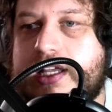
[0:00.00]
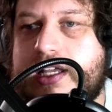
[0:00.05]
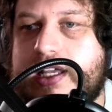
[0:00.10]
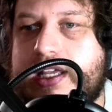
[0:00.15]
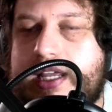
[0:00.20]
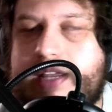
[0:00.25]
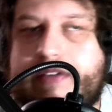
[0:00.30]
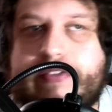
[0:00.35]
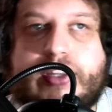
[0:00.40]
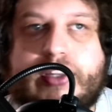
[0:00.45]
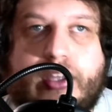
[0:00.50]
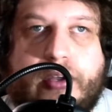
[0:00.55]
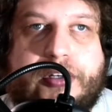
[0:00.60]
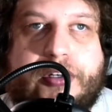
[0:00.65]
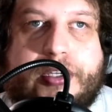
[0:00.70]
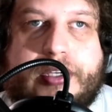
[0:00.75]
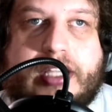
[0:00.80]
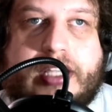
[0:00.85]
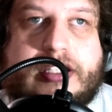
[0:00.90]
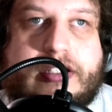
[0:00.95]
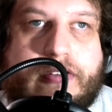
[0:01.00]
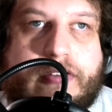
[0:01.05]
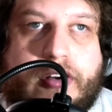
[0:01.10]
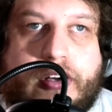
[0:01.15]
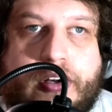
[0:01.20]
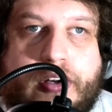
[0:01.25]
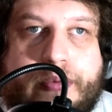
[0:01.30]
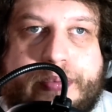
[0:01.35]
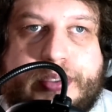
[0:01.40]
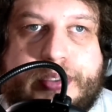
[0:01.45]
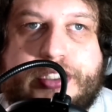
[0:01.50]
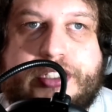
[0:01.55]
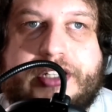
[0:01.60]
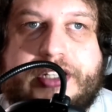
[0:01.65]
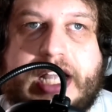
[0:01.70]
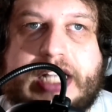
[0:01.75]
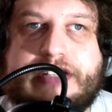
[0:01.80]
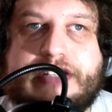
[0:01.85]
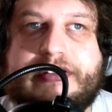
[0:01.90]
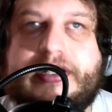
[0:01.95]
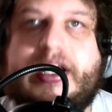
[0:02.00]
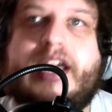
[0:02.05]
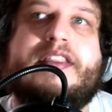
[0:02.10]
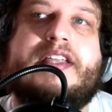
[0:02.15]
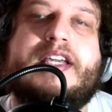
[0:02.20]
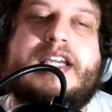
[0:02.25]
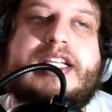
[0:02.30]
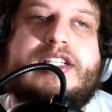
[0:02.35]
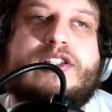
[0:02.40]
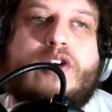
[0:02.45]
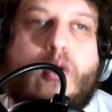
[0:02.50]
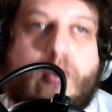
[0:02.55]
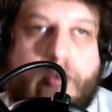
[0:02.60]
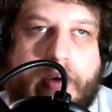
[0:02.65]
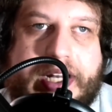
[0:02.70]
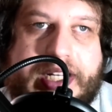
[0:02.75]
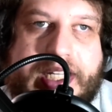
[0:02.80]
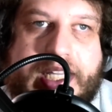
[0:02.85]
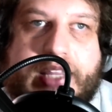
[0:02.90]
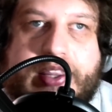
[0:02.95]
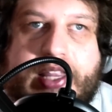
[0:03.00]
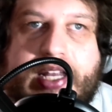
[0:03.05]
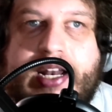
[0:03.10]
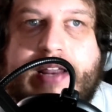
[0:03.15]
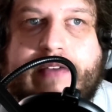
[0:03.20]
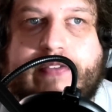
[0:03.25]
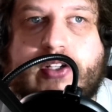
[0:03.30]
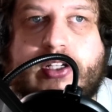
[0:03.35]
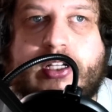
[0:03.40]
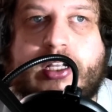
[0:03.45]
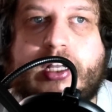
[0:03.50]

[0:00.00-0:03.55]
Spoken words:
even though Newcastle are on an upward trajectory, I think he's already at that level